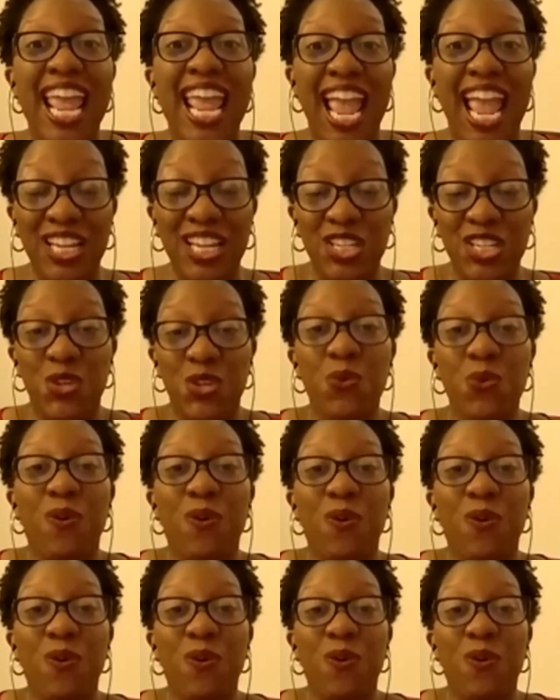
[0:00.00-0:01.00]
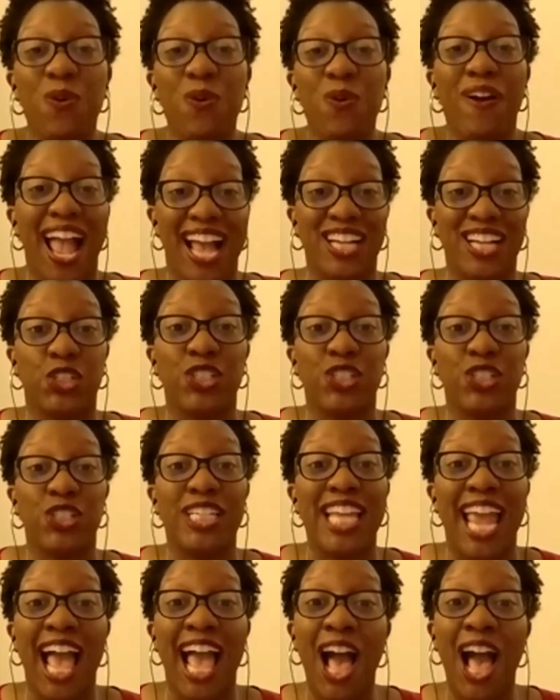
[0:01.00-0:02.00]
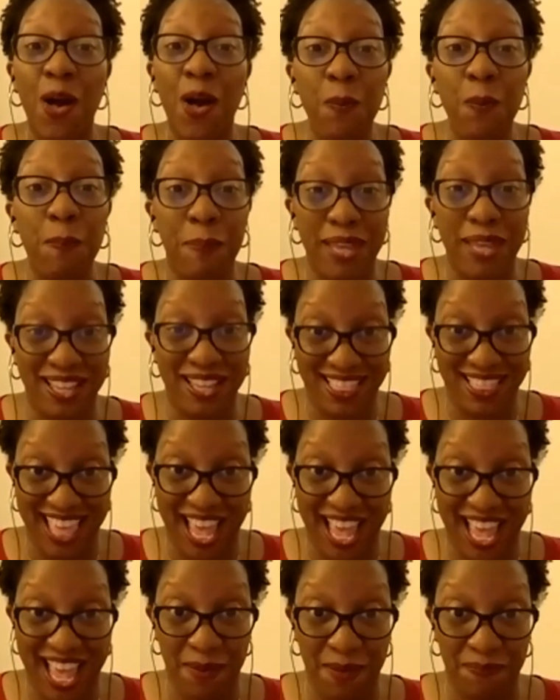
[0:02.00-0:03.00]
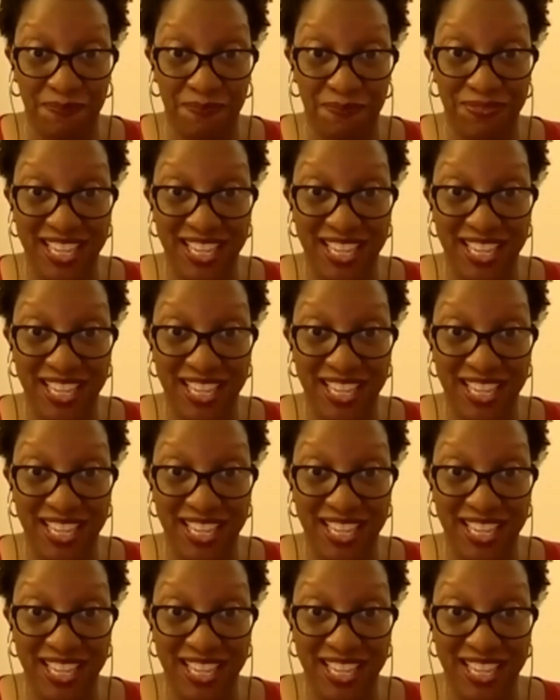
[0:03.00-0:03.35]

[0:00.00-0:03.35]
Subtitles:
And you are actually helping them.